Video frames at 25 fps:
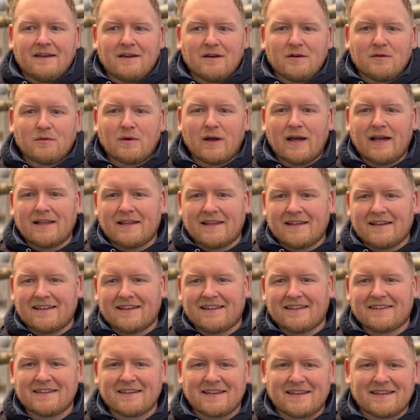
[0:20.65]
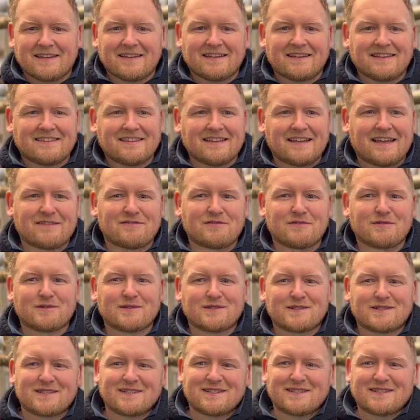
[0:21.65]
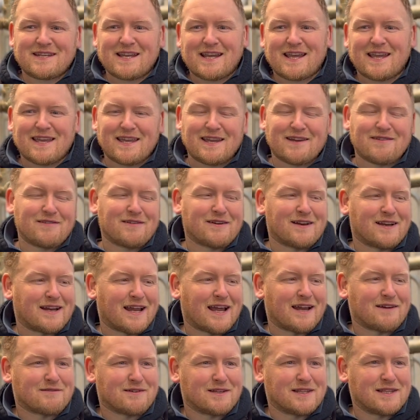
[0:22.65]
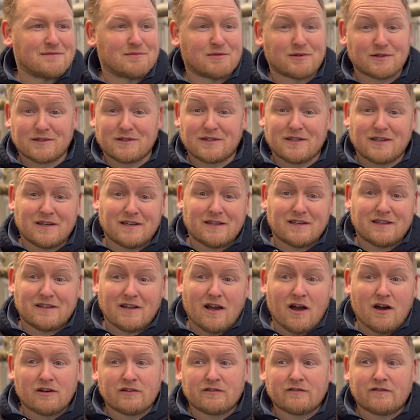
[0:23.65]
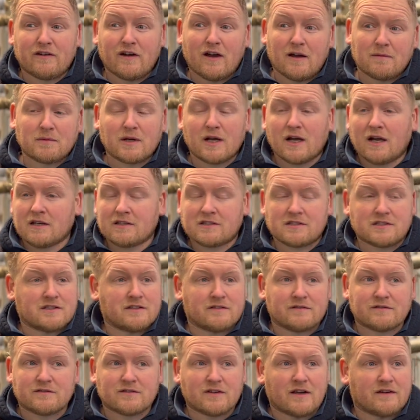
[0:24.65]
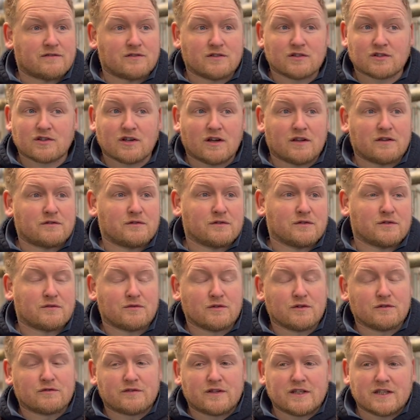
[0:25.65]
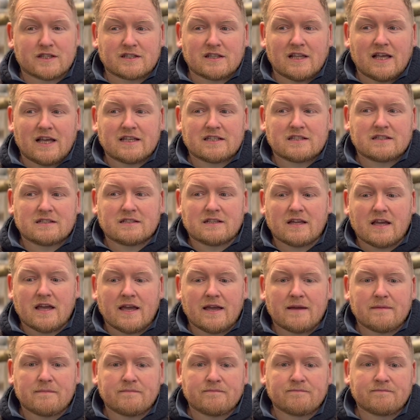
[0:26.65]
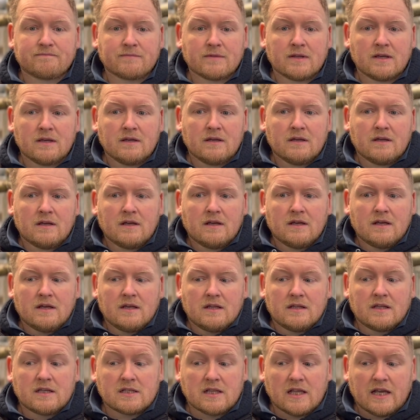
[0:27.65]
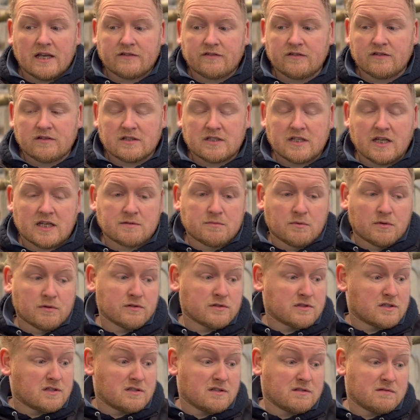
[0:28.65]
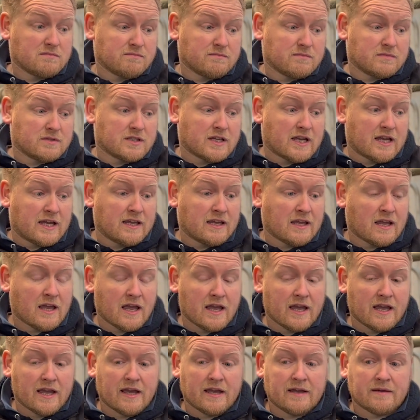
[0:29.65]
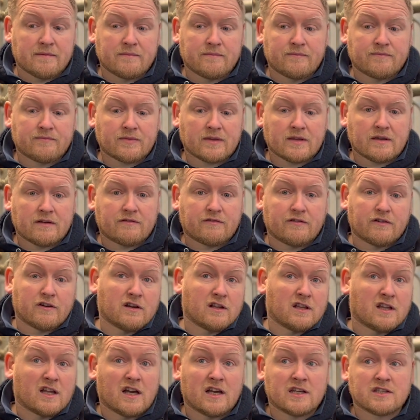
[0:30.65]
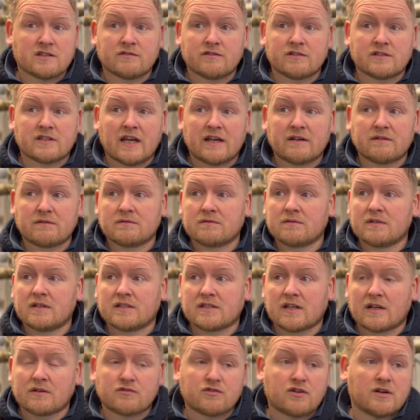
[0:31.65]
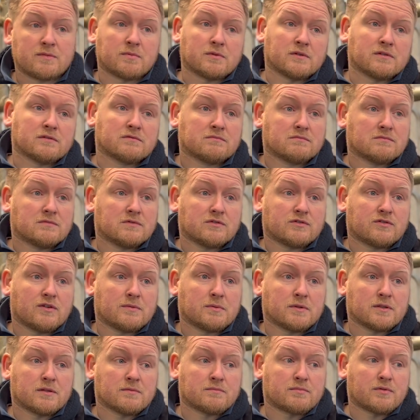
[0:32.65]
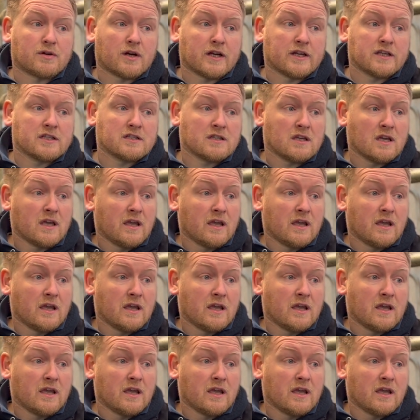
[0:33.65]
Well, I think everyone's sick of hearing it now, really. But the on-farm costs have just gone through the roof this last 6 months. Say fertilizer is now tripled in price.